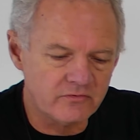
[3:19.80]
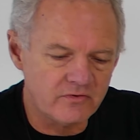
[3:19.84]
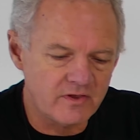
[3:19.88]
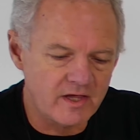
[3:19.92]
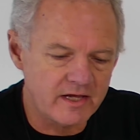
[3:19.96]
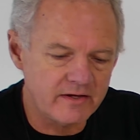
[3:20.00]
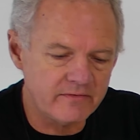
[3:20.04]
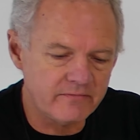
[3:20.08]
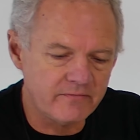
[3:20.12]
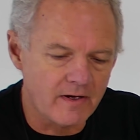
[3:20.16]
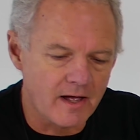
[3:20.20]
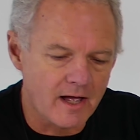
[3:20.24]

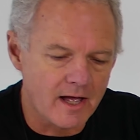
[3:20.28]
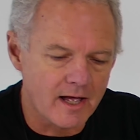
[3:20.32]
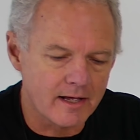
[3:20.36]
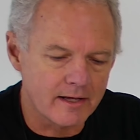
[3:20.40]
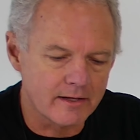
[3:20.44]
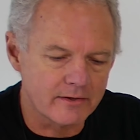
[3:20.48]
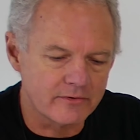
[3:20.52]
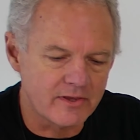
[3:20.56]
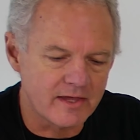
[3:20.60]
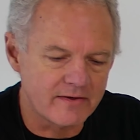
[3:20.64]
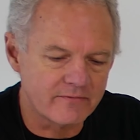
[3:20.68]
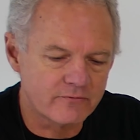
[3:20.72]
they've
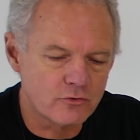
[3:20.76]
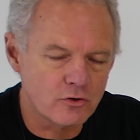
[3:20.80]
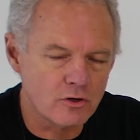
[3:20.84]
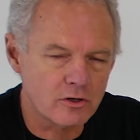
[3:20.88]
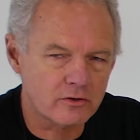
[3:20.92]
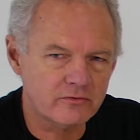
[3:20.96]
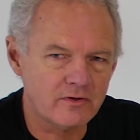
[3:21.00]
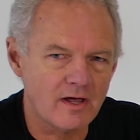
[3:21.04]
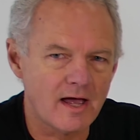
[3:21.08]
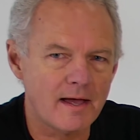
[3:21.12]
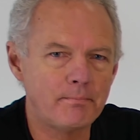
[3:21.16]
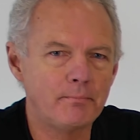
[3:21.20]
uh, they've
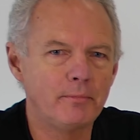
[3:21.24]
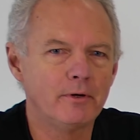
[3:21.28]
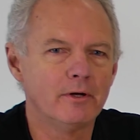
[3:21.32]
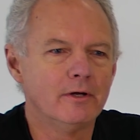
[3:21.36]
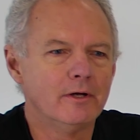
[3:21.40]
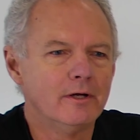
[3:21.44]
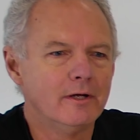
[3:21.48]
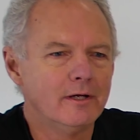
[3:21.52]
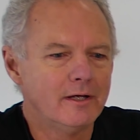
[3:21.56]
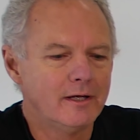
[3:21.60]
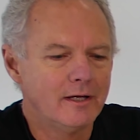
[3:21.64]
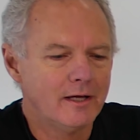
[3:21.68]
cooked up
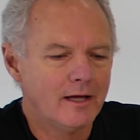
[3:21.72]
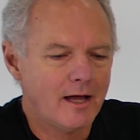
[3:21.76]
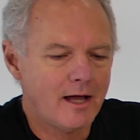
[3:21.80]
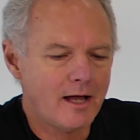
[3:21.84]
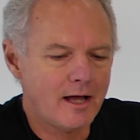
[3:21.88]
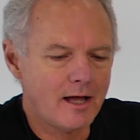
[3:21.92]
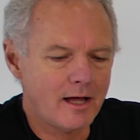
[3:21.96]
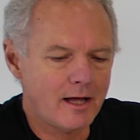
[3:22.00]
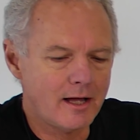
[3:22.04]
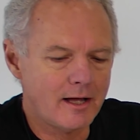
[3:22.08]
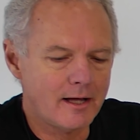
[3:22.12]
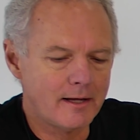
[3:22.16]

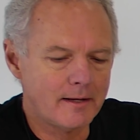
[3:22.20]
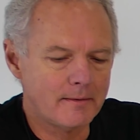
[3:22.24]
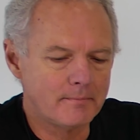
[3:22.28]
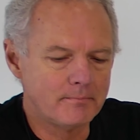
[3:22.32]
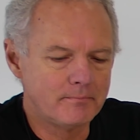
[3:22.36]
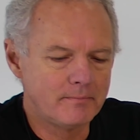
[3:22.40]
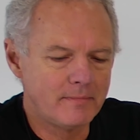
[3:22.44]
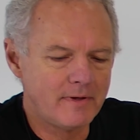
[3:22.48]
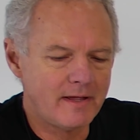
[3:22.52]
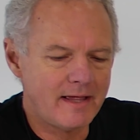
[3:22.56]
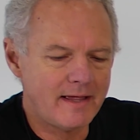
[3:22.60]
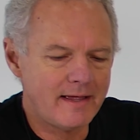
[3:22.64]

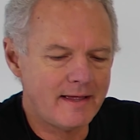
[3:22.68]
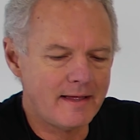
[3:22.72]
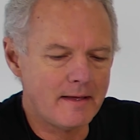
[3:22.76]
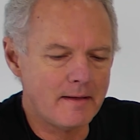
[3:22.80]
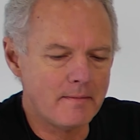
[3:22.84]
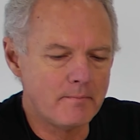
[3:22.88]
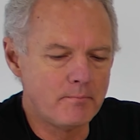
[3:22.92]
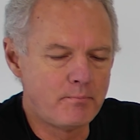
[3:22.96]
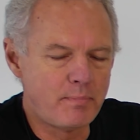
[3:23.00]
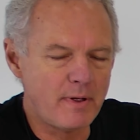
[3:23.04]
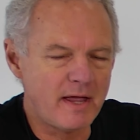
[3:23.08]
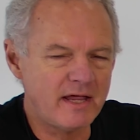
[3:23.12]
uh,
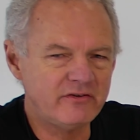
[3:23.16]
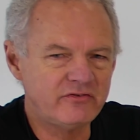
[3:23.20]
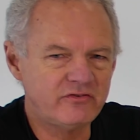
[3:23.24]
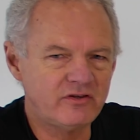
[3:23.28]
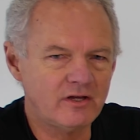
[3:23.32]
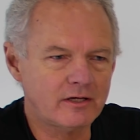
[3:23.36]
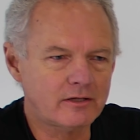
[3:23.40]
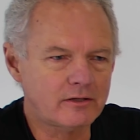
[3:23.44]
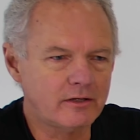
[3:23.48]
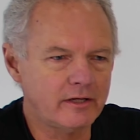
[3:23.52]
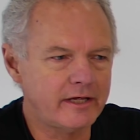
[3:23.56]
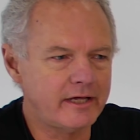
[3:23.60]

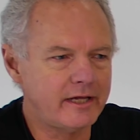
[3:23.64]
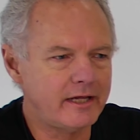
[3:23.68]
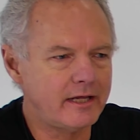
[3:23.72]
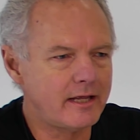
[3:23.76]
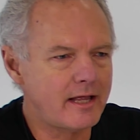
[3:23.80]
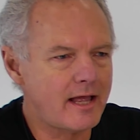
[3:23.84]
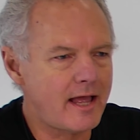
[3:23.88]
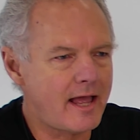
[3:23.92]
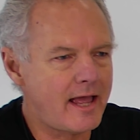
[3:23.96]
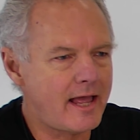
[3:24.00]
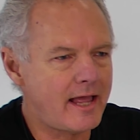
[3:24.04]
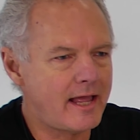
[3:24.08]

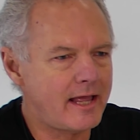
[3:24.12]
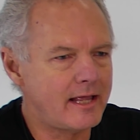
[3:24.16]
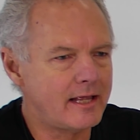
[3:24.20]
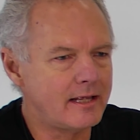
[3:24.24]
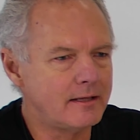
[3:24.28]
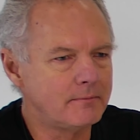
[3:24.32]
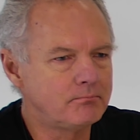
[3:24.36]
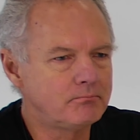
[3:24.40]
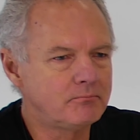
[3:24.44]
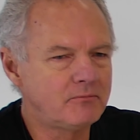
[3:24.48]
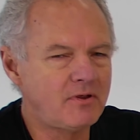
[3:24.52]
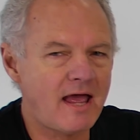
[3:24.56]
basically
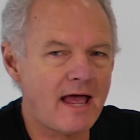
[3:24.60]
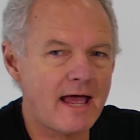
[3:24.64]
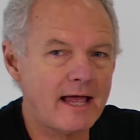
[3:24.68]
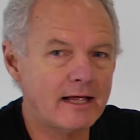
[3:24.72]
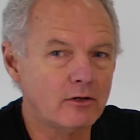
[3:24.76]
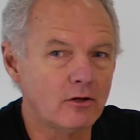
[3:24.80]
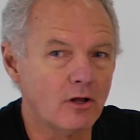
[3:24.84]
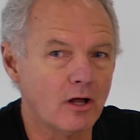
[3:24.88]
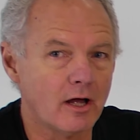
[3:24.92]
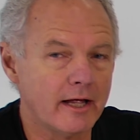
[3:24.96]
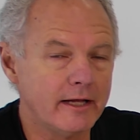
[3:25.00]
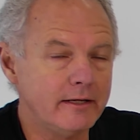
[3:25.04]
a
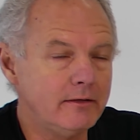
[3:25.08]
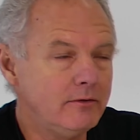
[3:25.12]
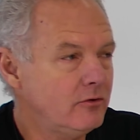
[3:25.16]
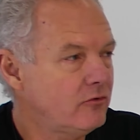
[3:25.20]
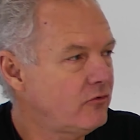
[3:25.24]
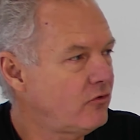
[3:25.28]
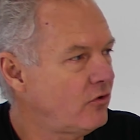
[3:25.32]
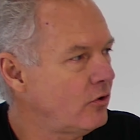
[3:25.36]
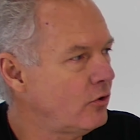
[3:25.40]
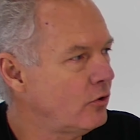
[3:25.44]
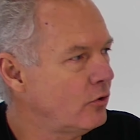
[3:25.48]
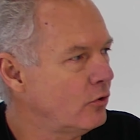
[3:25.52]

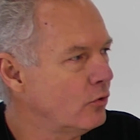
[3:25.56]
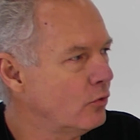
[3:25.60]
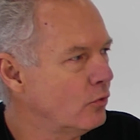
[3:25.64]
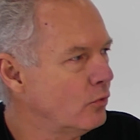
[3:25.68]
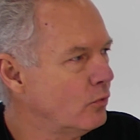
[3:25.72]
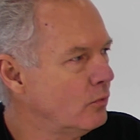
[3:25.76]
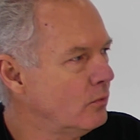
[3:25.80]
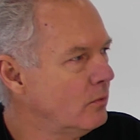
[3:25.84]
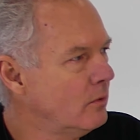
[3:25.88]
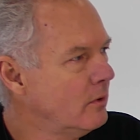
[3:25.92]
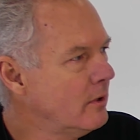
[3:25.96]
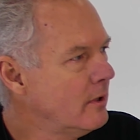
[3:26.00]
tagline
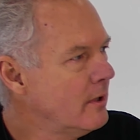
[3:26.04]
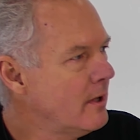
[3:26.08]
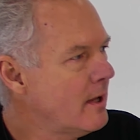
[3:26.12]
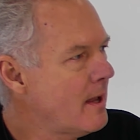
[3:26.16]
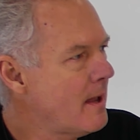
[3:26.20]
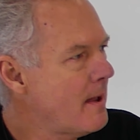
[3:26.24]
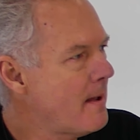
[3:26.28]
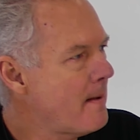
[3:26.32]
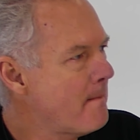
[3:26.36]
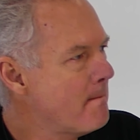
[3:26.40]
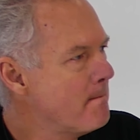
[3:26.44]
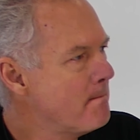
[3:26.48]
to
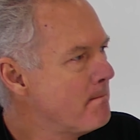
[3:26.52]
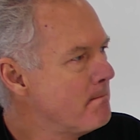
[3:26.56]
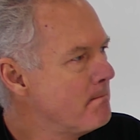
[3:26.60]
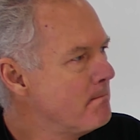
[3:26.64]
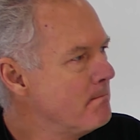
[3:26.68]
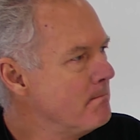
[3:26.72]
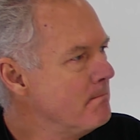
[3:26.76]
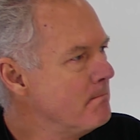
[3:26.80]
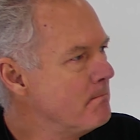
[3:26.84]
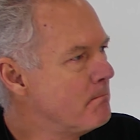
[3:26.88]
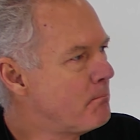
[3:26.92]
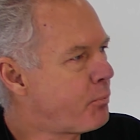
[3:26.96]

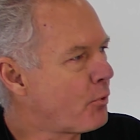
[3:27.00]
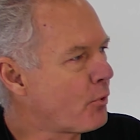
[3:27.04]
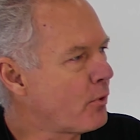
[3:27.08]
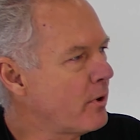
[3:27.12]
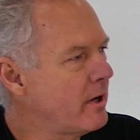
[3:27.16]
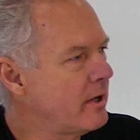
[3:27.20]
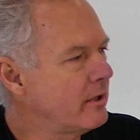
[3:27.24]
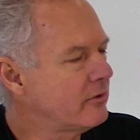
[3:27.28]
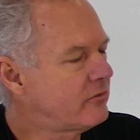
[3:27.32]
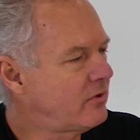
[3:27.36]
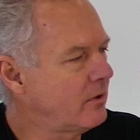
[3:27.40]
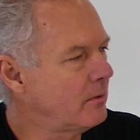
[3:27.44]

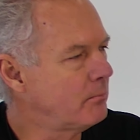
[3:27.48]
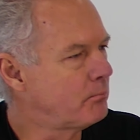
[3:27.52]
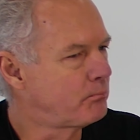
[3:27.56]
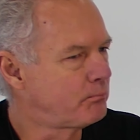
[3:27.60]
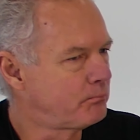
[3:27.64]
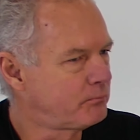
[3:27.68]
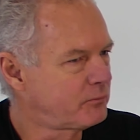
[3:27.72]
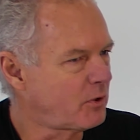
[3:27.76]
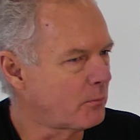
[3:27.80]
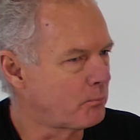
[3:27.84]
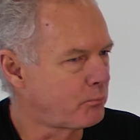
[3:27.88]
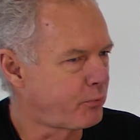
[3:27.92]
bring to,
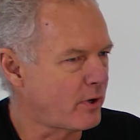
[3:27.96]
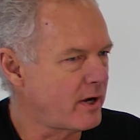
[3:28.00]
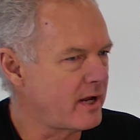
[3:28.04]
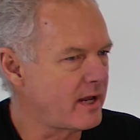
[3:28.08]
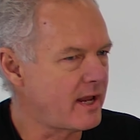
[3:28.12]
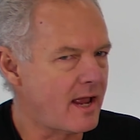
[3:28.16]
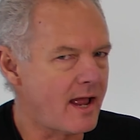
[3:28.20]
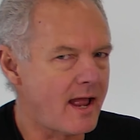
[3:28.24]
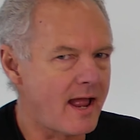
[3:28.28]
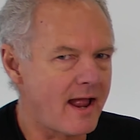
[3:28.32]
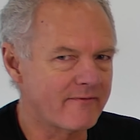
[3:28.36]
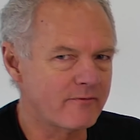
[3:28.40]
to
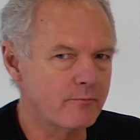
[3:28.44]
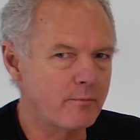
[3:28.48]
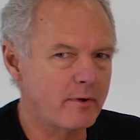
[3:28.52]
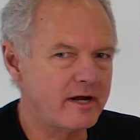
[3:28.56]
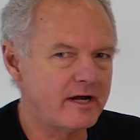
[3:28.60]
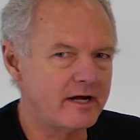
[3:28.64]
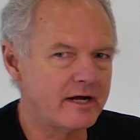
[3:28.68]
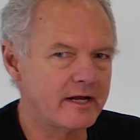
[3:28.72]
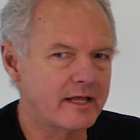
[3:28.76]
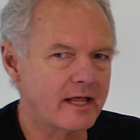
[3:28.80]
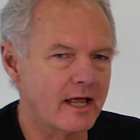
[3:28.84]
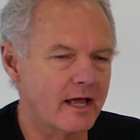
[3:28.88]
bring
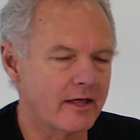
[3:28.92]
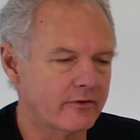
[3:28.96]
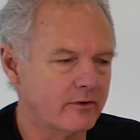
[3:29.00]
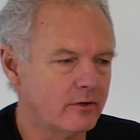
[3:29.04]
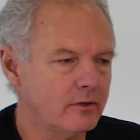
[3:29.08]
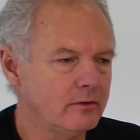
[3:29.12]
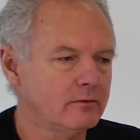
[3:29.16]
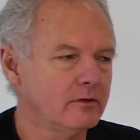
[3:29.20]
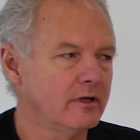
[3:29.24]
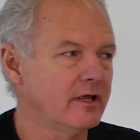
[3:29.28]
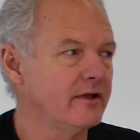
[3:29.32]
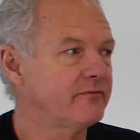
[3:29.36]
everybody
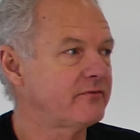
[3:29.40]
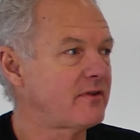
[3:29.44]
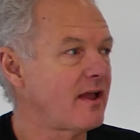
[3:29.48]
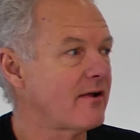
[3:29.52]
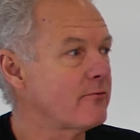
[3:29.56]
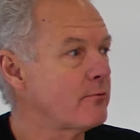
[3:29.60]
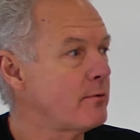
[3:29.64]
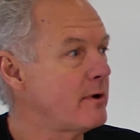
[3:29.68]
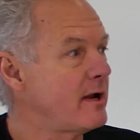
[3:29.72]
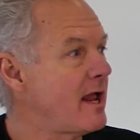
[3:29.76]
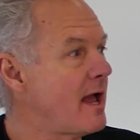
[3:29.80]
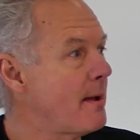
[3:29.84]
together, lift
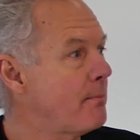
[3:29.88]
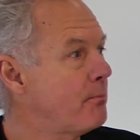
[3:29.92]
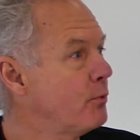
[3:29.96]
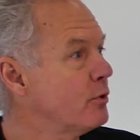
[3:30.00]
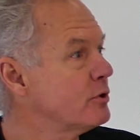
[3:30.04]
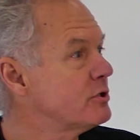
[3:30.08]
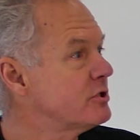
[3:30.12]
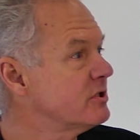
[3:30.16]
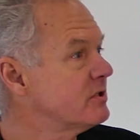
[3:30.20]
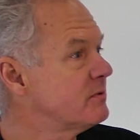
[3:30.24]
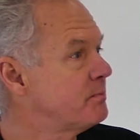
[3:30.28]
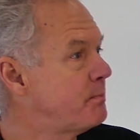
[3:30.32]
everybody up,
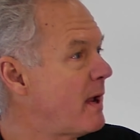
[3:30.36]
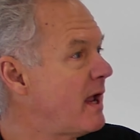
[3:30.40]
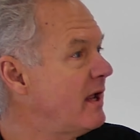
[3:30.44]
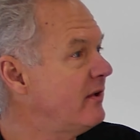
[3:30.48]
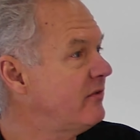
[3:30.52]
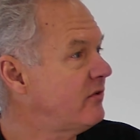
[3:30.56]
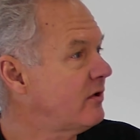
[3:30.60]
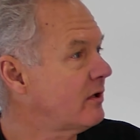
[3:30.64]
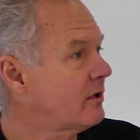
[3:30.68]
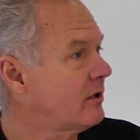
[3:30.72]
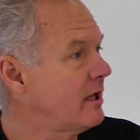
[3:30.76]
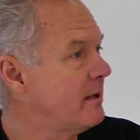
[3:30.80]
which has
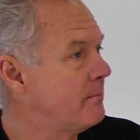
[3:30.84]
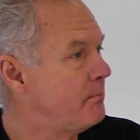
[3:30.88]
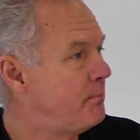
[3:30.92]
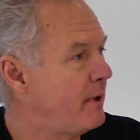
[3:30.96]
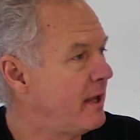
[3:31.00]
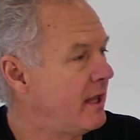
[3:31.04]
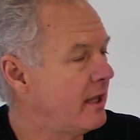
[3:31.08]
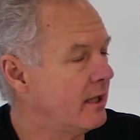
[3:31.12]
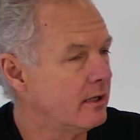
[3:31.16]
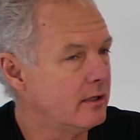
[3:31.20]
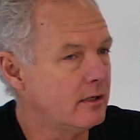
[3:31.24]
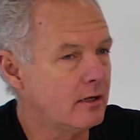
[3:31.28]
basically
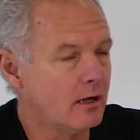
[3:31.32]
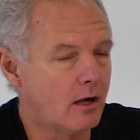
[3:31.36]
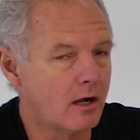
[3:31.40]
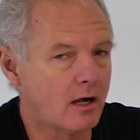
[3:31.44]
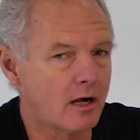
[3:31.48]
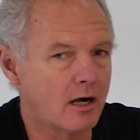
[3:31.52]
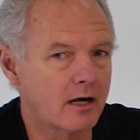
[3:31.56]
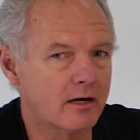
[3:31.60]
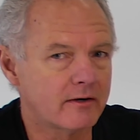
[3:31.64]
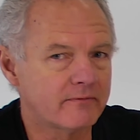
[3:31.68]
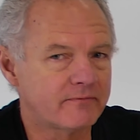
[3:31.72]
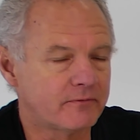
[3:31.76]
been
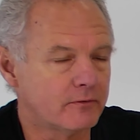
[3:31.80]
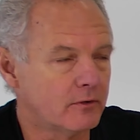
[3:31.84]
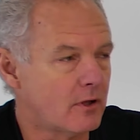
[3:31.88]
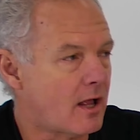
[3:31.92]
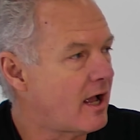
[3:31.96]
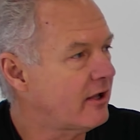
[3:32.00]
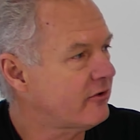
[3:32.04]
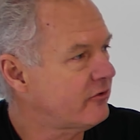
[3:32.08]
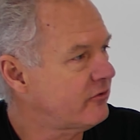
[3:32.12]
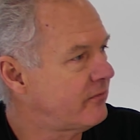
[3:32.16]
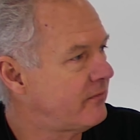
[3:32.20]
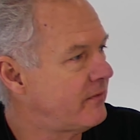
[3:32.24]
our
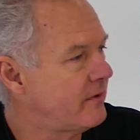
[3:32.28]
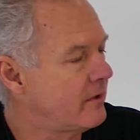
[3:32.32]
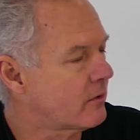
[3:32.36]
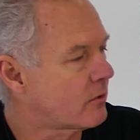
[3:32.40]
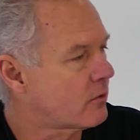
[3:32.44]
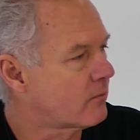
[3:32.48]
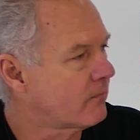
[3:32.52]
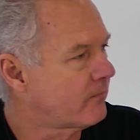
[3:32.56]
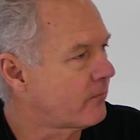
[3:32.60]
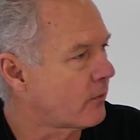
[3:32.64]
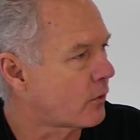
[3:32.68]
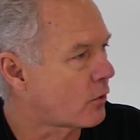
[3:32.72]
philosophy
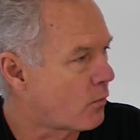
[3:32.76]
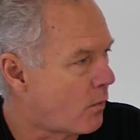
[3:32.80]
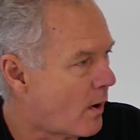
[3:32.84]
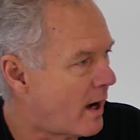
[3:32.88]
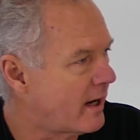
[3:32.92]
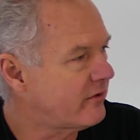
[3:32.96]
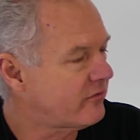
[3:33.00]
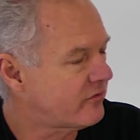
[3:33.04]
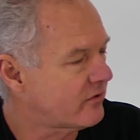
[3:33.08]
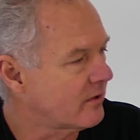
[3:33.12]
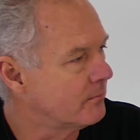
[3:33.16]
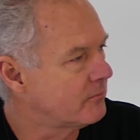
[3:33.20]
for
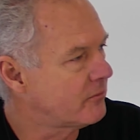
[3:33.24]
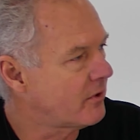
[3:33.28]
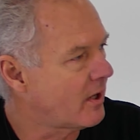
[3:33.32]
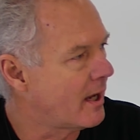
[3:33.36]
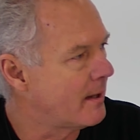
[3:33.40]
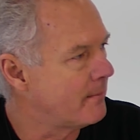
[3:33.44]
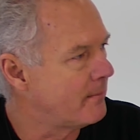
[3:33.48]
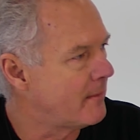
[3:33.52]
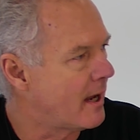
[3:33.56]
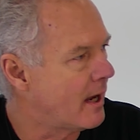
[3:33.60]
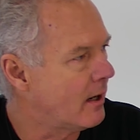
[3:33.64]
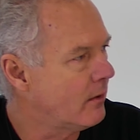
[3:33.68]
quite some
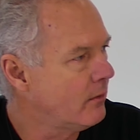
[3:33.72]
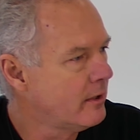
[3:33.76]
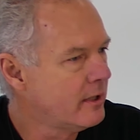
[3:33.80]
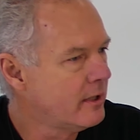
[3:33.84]
time now,